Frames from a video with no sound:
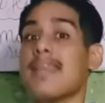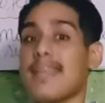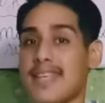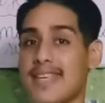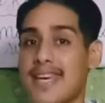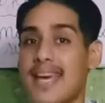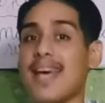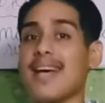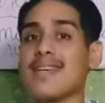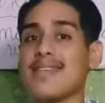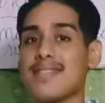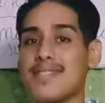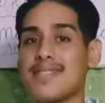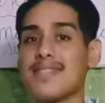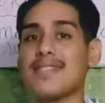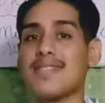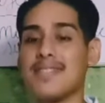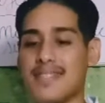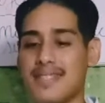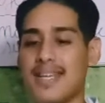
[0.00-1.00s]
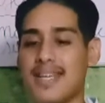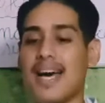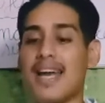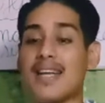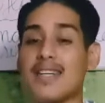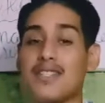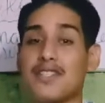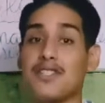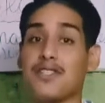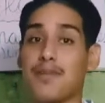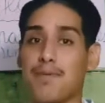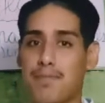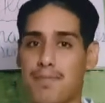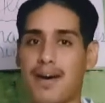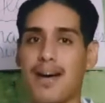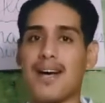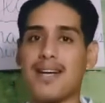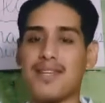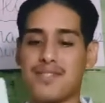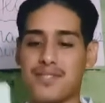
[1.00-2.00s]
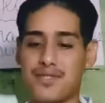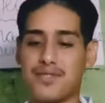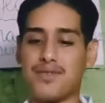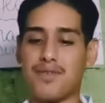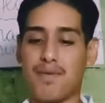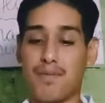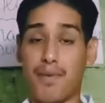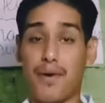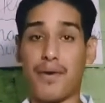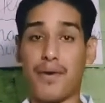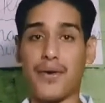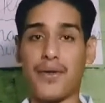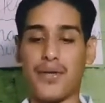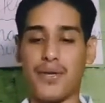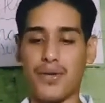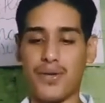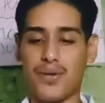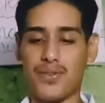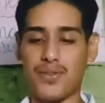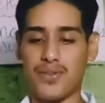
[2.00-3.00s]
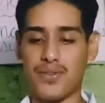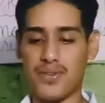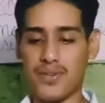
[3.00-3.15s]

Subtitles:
Yes, that is in the past. Very good.